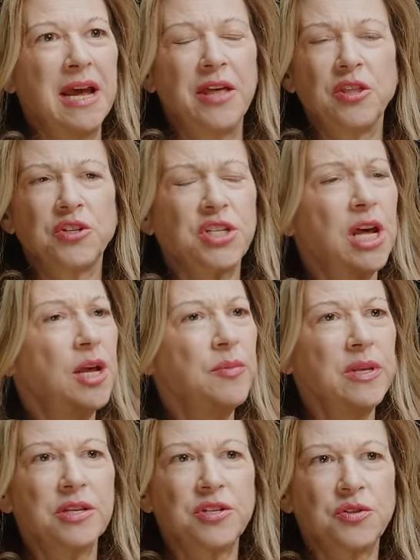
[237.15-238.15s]
and they'll tell
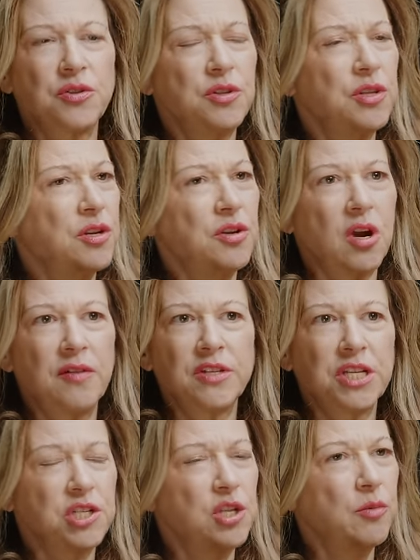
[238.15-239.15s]
me this
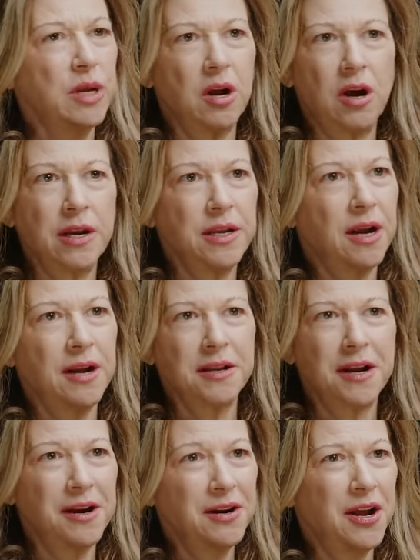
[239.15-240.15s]
conversation that went on and on
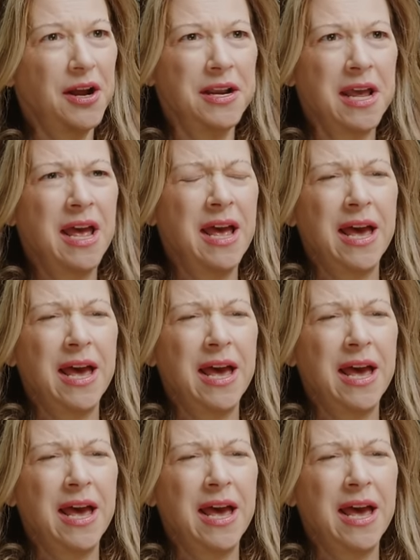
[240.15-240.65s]
and on and on.